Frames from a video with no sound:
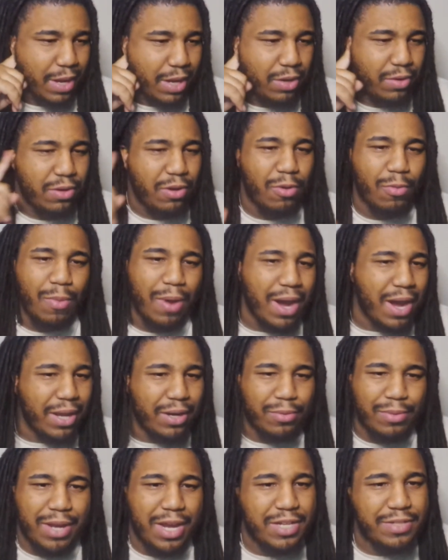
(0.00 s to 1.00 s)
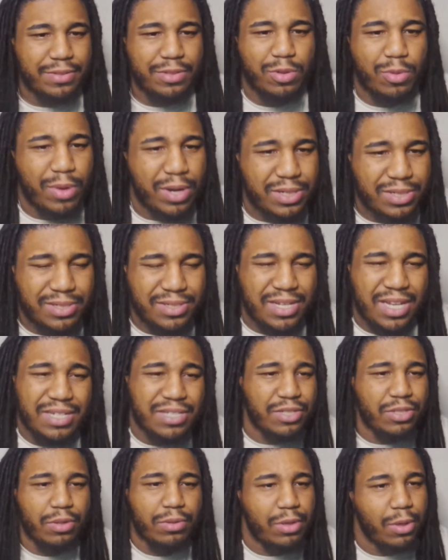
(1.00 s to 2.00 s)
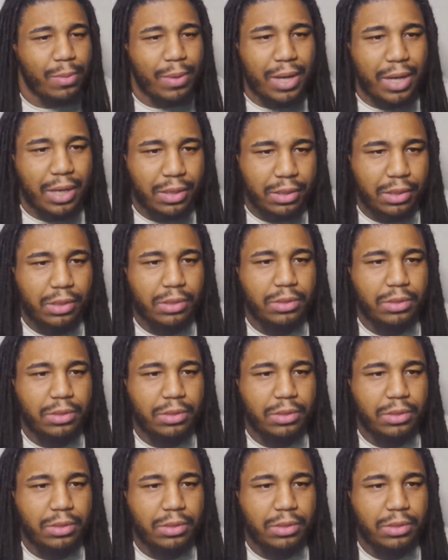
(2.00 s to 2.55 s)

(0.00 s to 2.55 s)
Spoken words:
I don't know why. I don't ask him questions. I just don't know why.